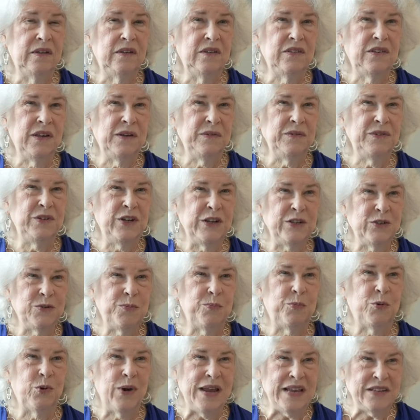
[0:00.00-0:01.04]
so
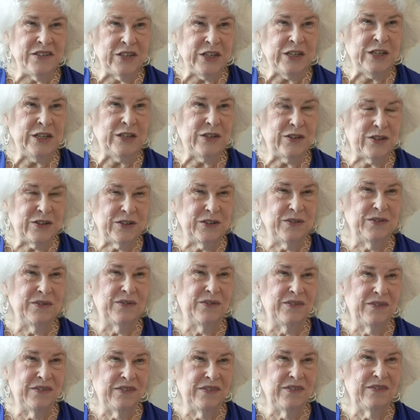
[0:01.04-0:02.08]
just presence.
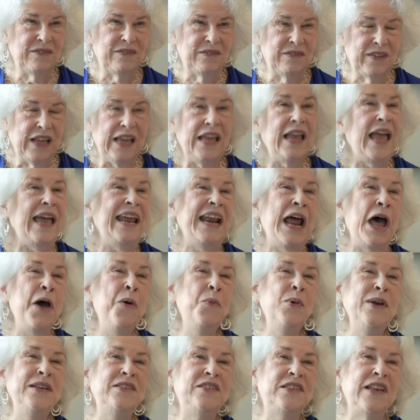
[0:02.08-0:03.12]
And I
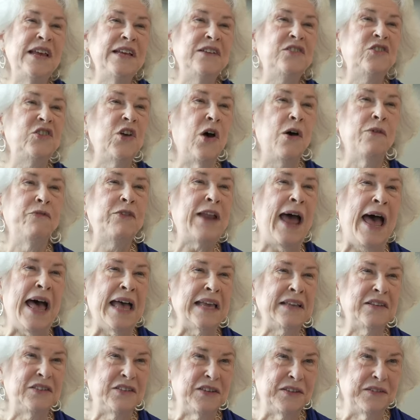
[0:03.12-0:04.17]
always say soft
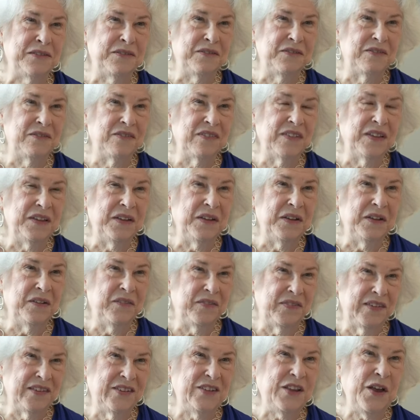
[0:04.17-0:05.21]
eyes. Soft
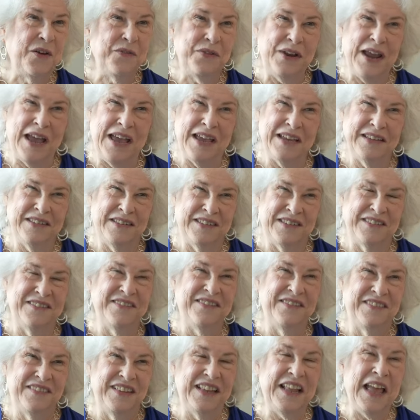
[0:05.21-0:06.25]
eyes. Soft eyes.
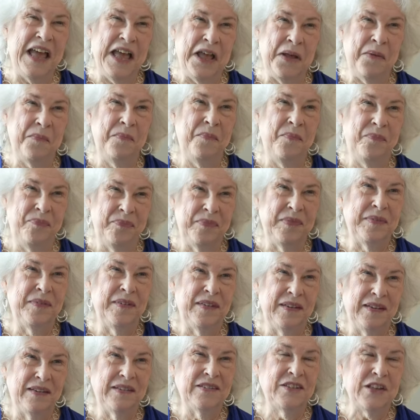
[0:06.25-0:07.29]
Um,
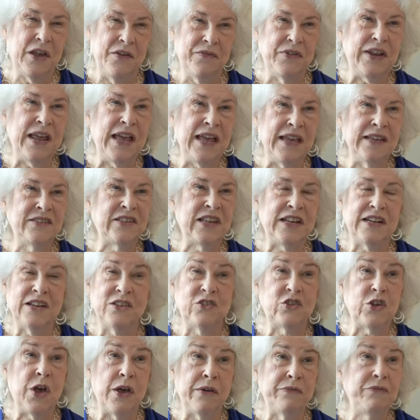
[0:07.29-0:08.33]
soft eyes and a
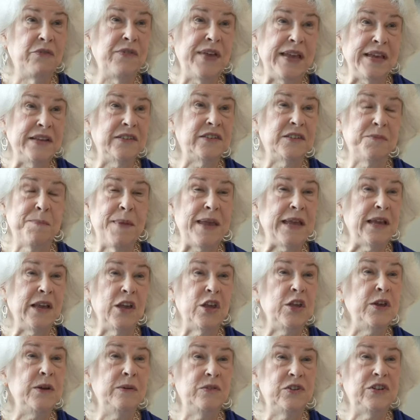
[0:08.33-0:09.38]
soft face make a
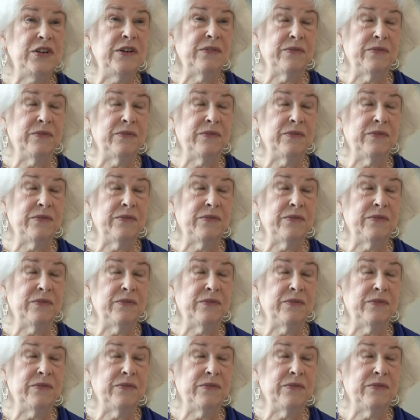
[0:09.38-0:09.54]
huge